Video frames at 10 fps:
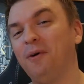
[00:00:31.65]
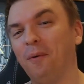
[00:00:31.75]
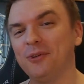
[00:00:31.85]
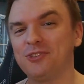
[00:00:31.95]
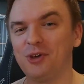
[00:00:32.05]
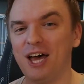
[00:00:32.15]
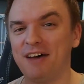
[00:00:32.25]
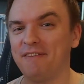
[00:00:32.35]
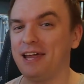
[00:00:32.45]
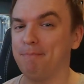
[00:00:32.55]
also
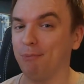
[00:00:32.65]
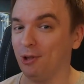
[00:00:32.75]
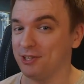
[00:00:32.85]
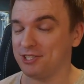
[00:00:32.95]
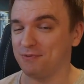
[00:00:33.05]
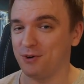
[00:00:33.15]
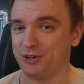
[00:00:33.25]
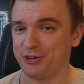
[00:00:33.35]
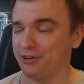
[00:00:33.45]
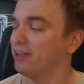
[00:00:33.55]
have a Plus
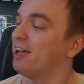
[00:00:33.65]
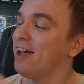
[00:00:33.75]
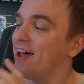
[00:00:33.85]
version